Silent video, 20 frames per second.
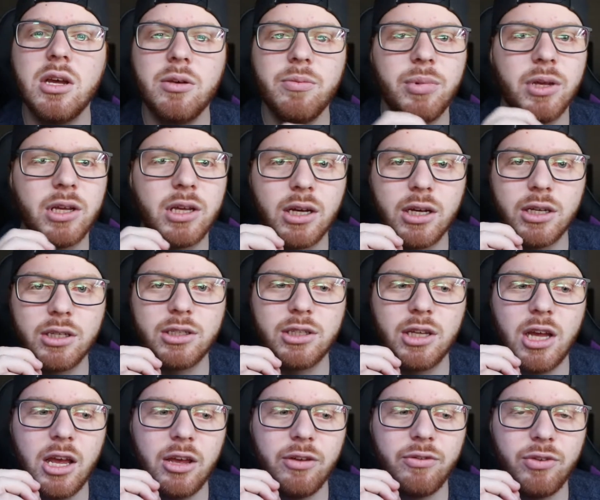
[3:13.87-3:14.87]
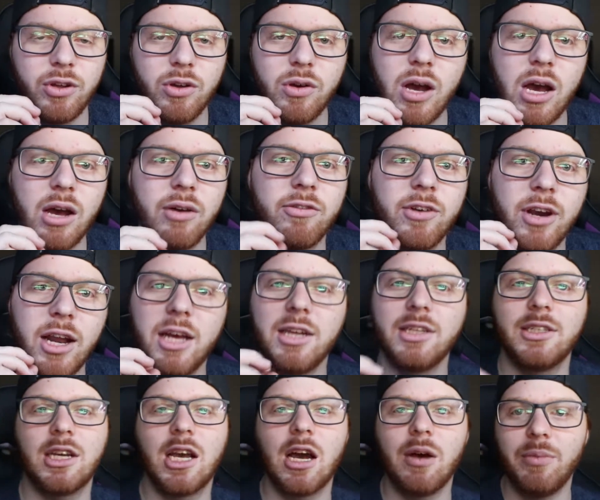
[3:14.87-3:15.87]
because if you have
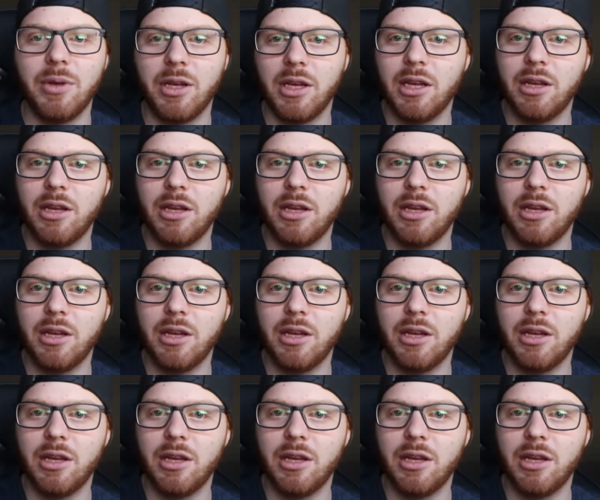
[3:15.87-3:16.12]
lights coming